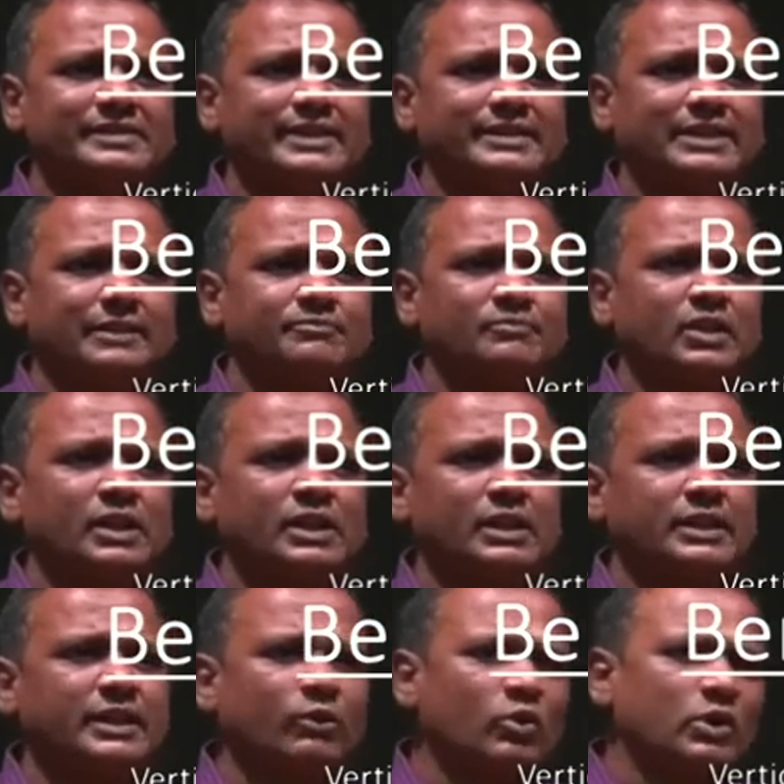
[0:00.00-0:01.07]
that,
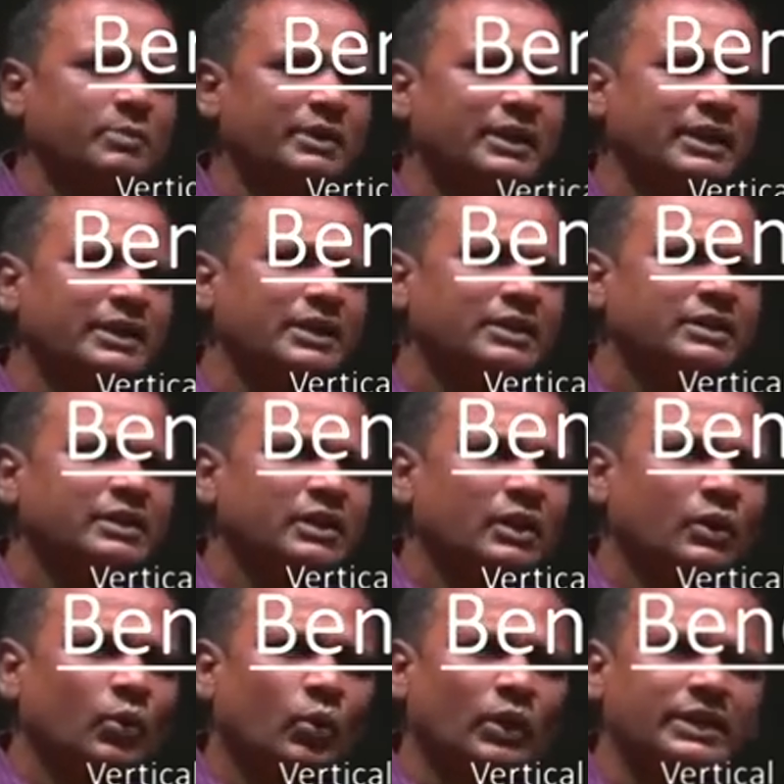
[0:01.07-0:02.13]
there won't be any
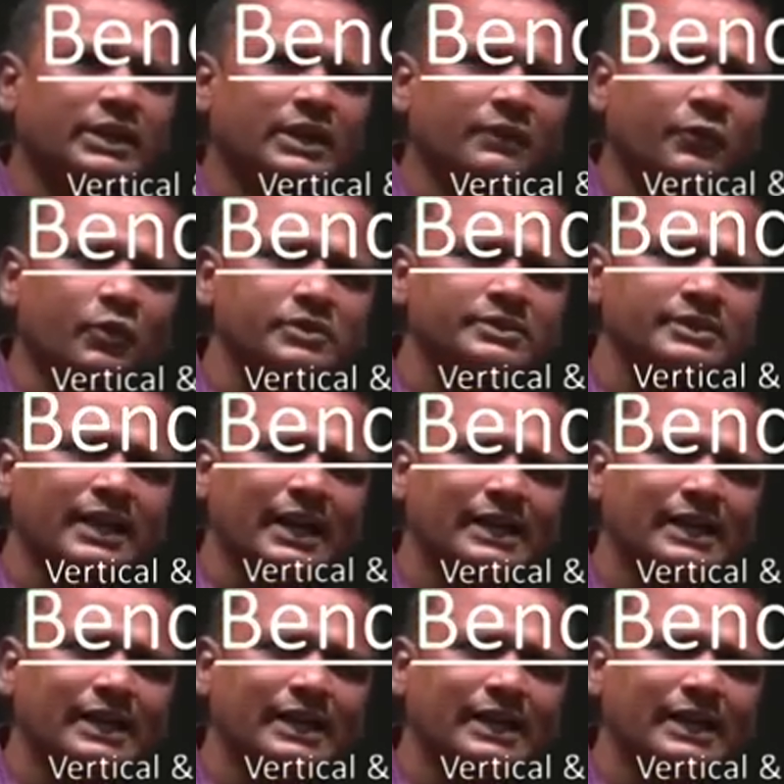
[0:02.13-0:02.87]
vertical force